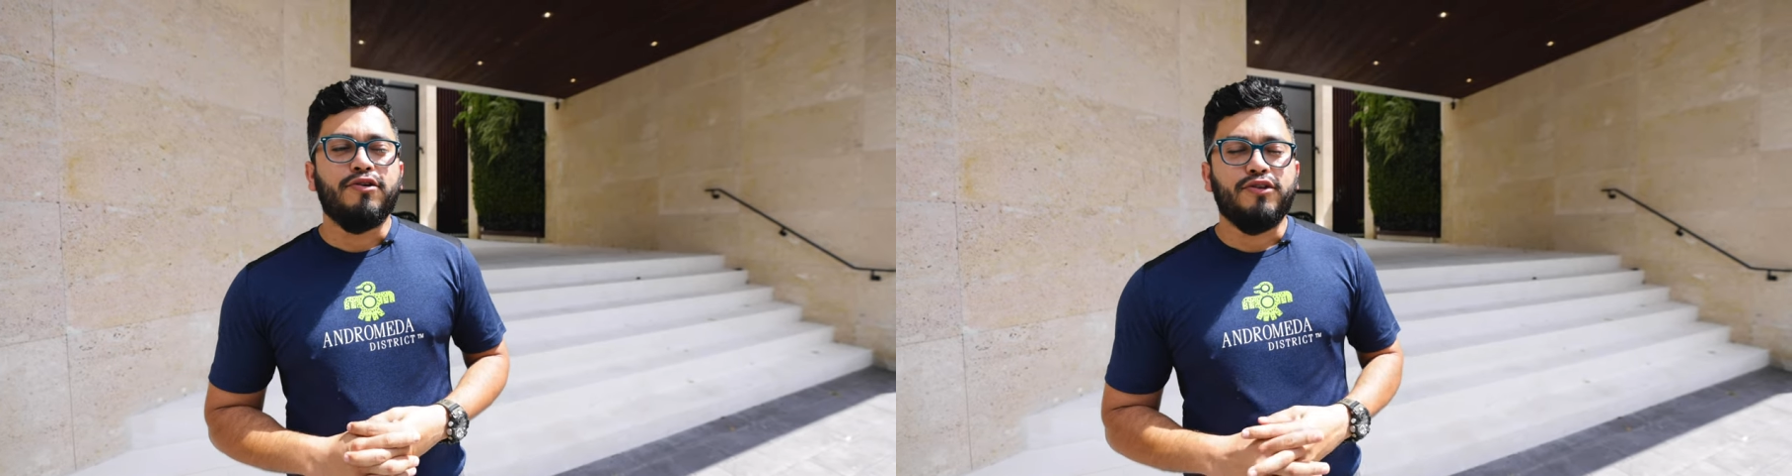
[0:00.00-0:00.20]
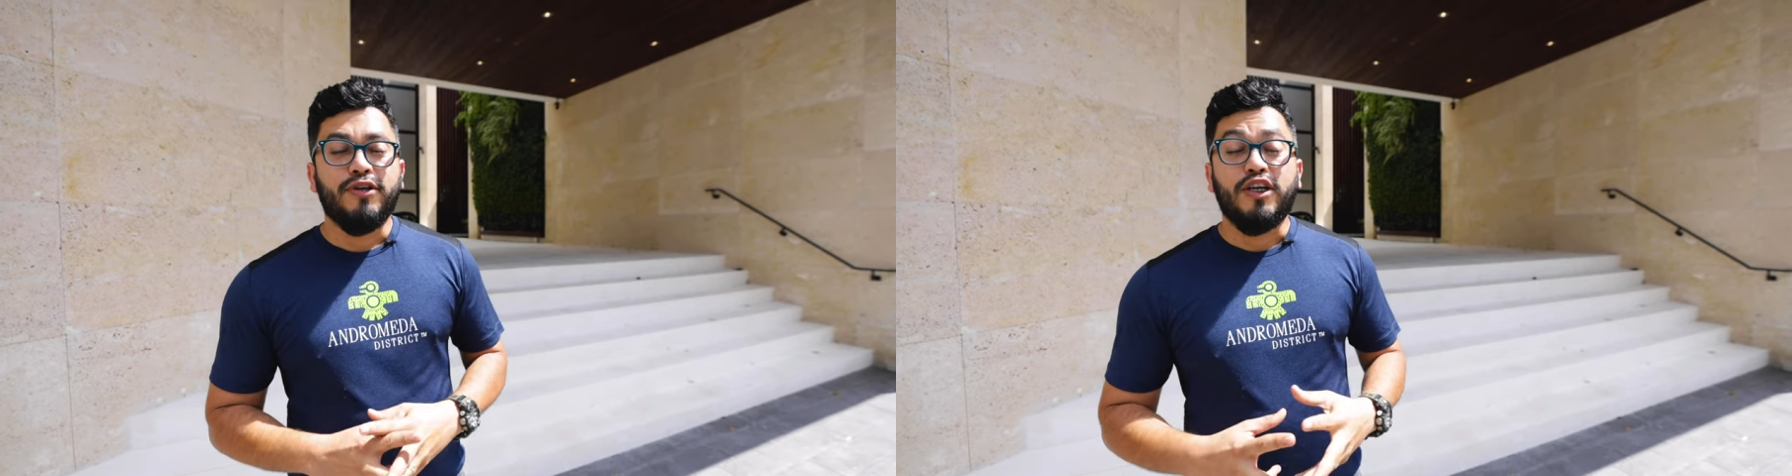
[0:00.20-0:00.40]

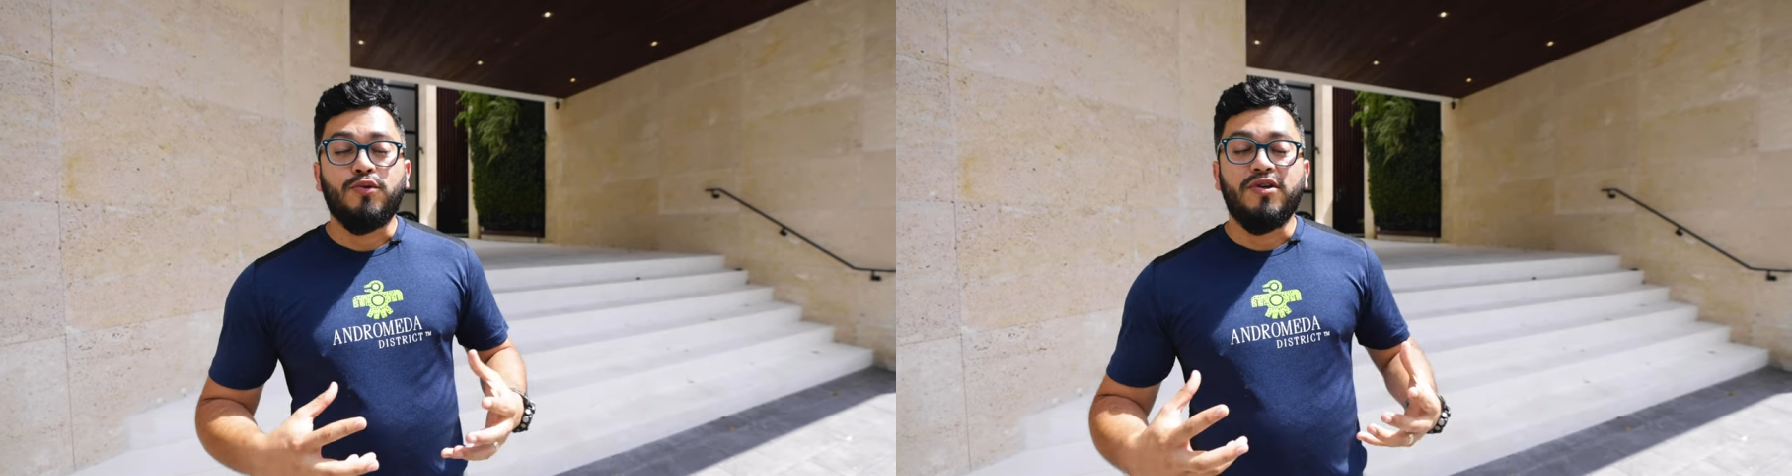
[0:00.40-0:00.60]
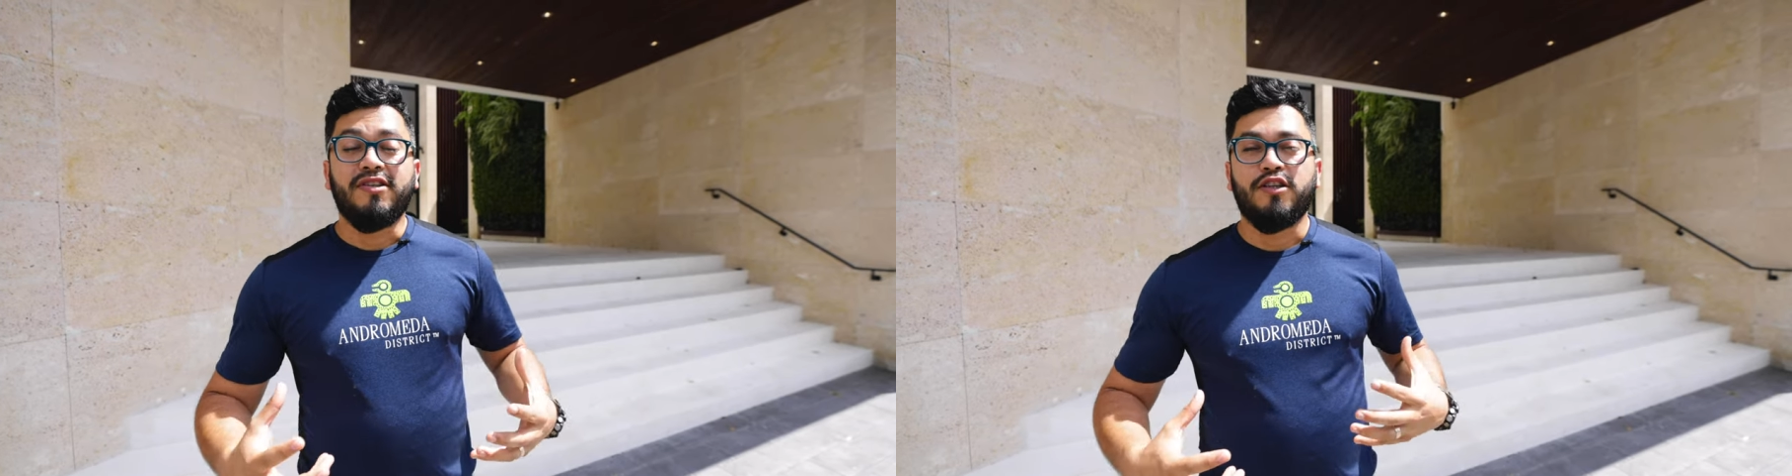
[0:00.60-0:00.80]
also
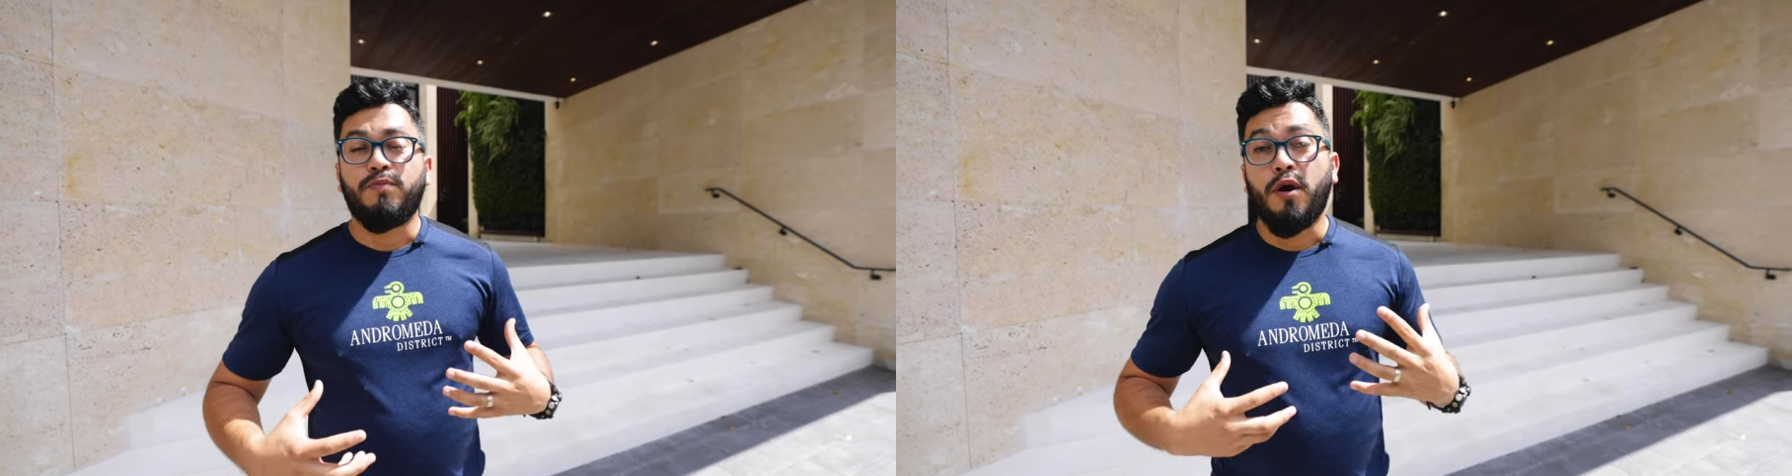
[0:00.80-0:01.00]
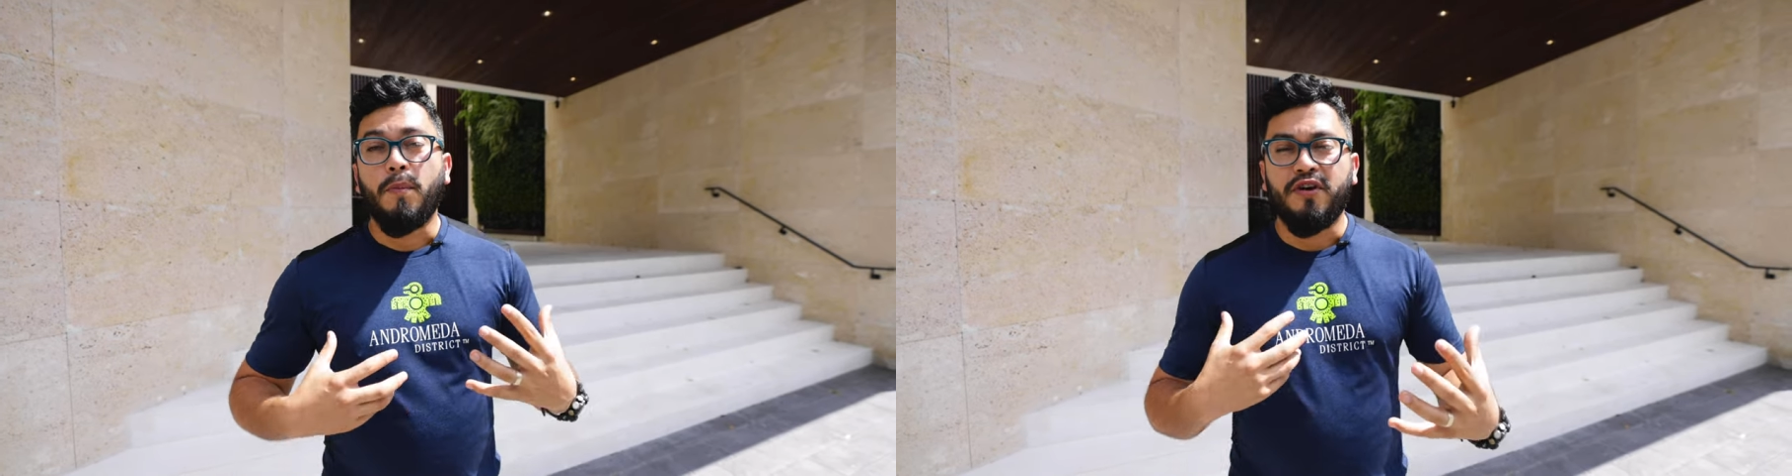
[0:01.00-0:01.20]
increases
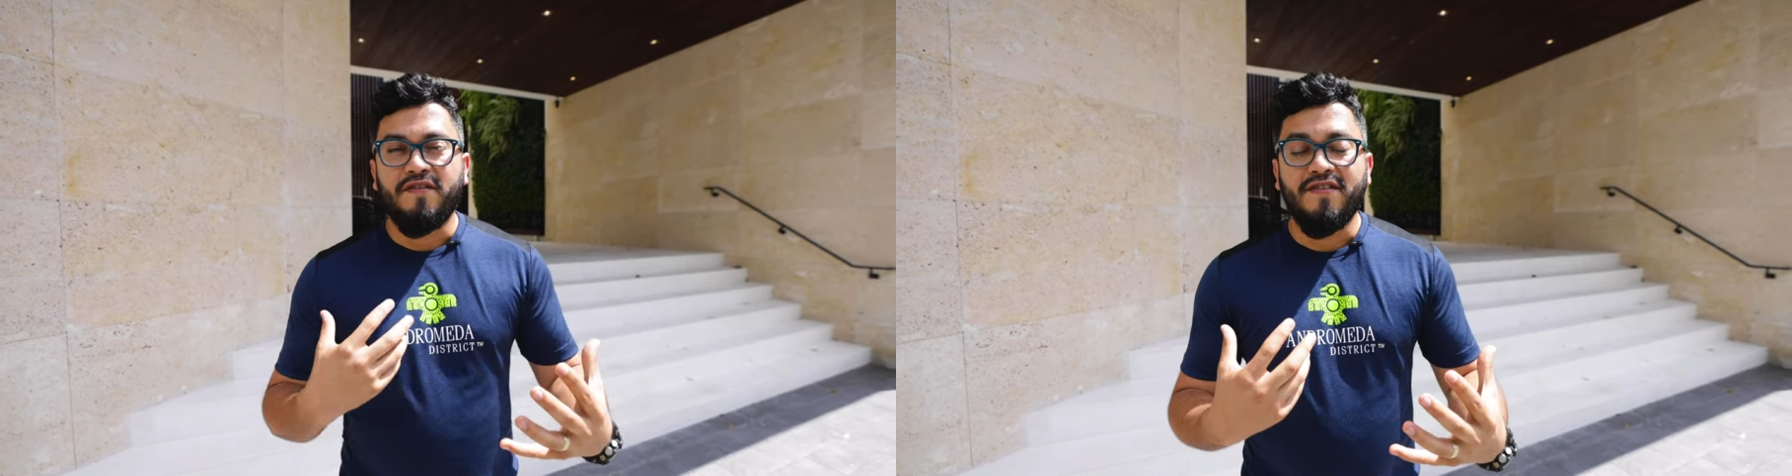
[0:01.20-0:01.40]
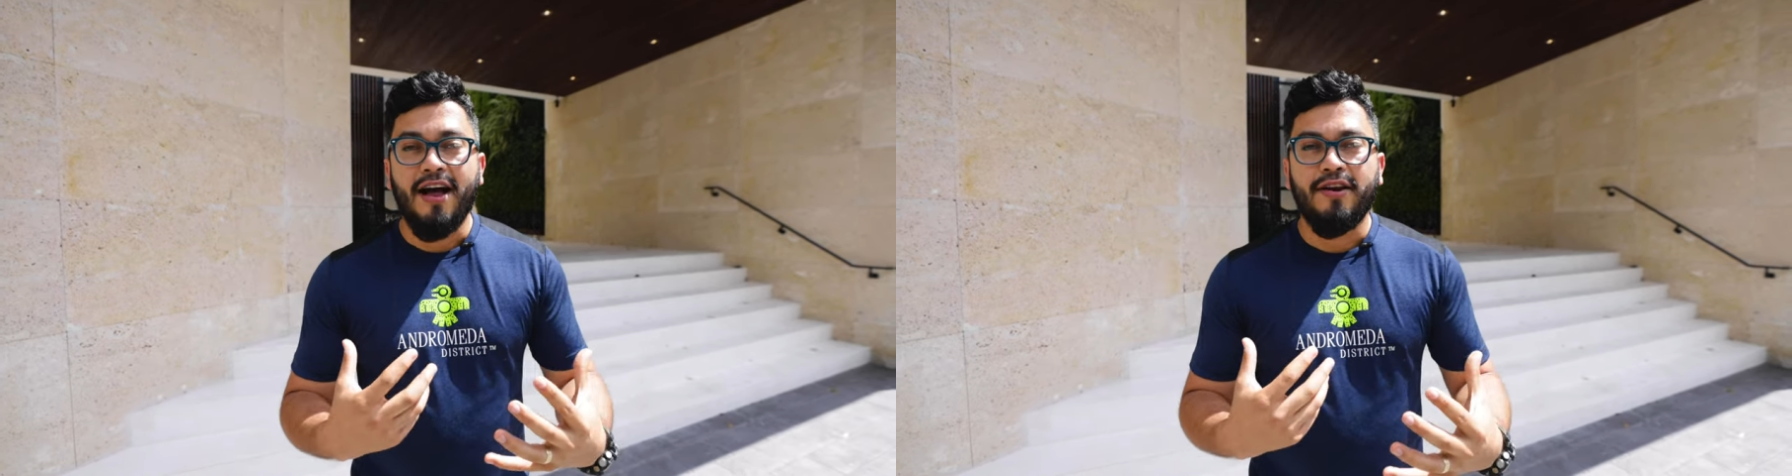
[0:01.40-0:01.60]

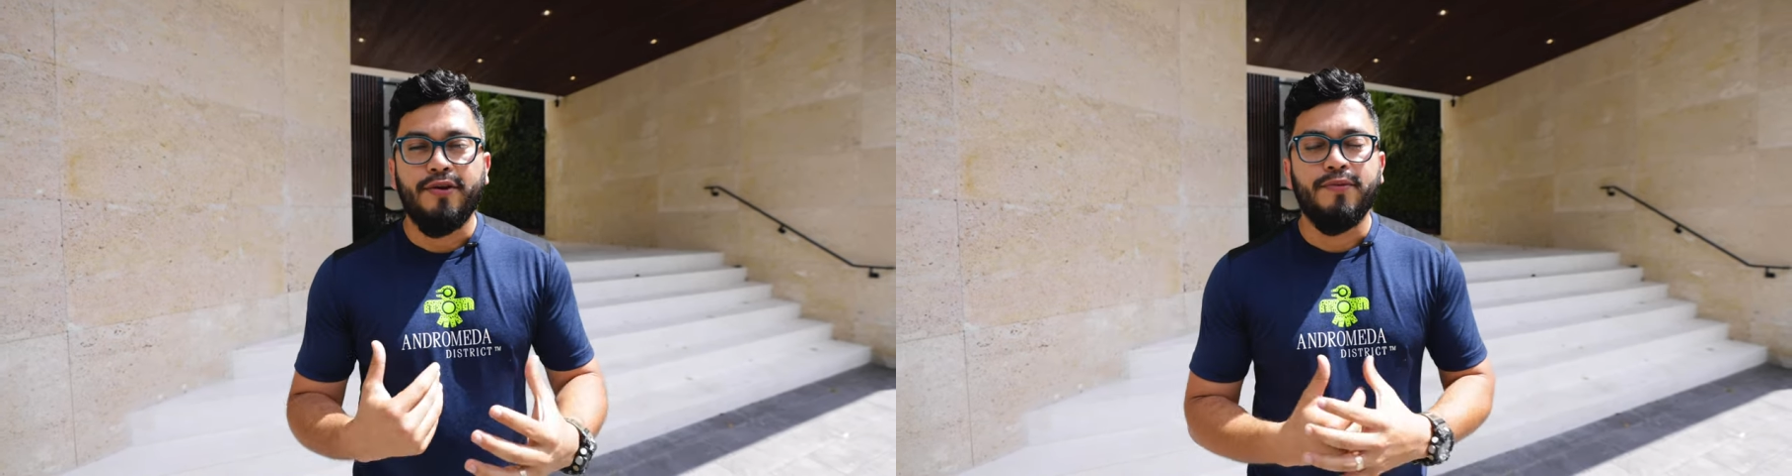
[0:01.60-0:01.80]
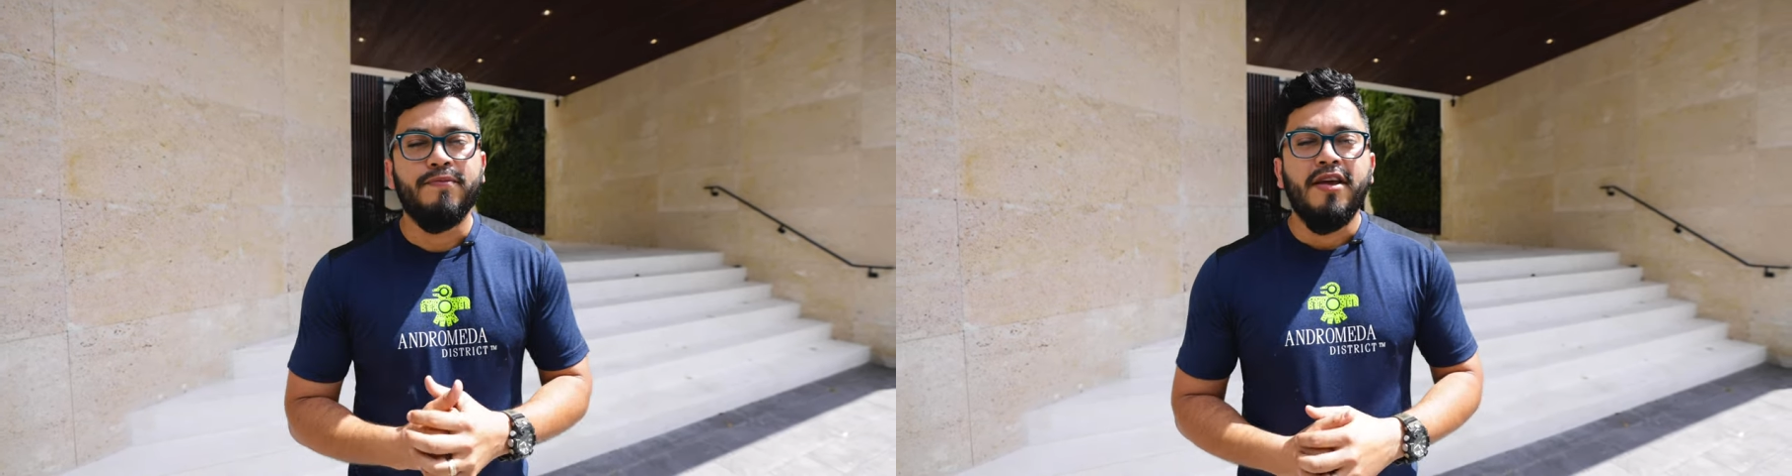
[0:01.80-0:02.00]
property
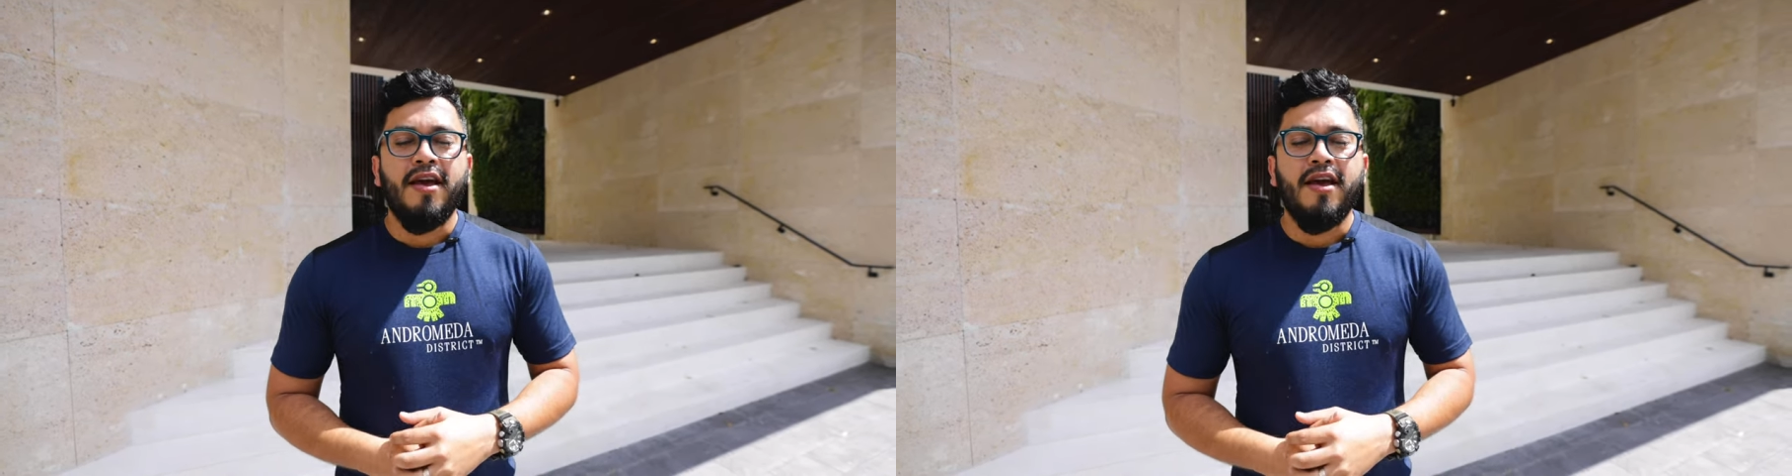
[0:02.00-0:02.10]
value.